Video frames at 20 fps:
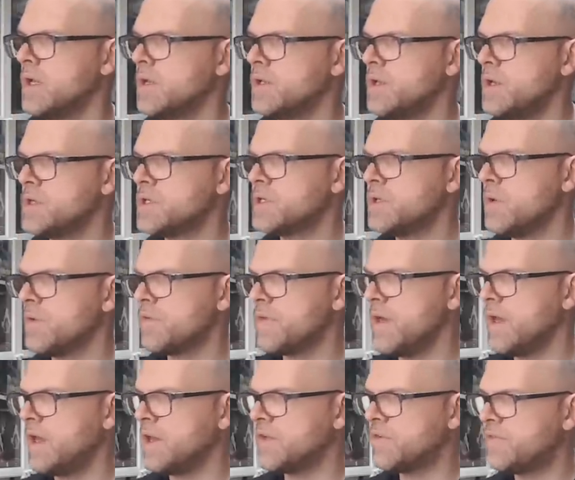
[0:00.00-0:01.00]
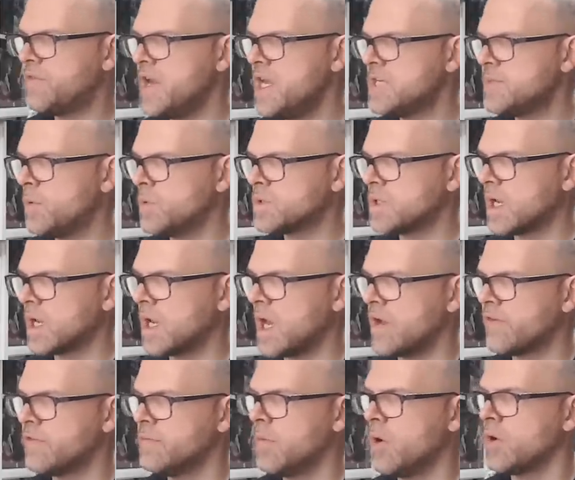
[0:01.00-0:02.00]
do you still think it's feasible to
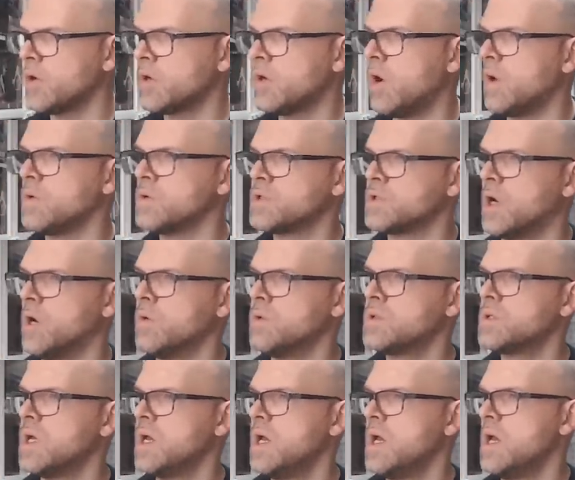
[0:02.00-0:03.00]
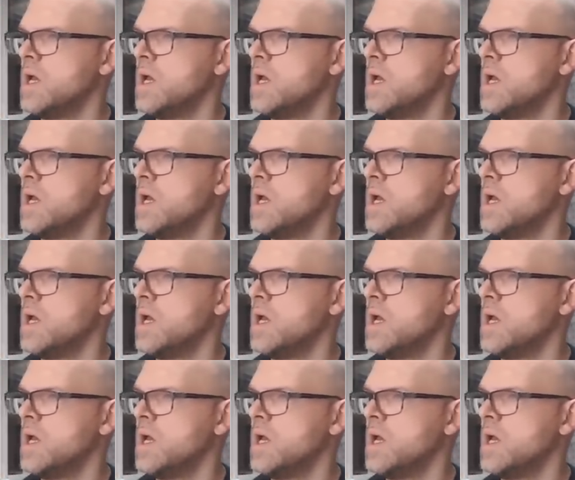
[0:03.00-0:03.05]
collect for modern consoles